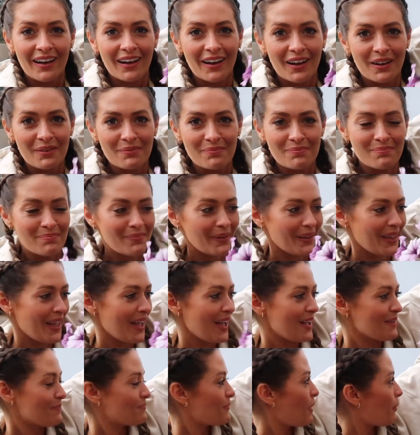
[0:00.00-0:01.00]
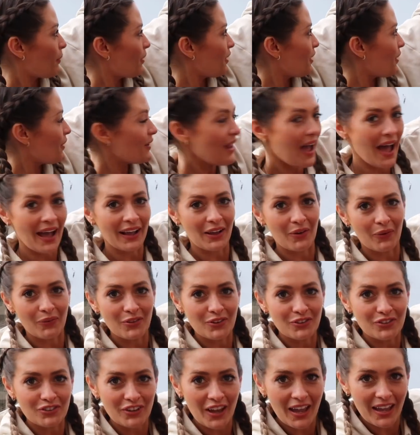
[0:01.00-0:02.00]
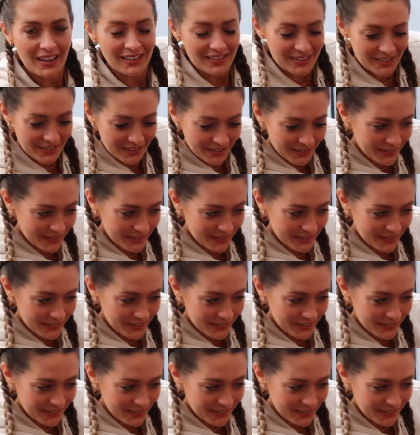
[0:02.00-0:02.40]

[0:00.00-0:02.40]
Um, but yeah, I'm gonna go and hang it on the shed.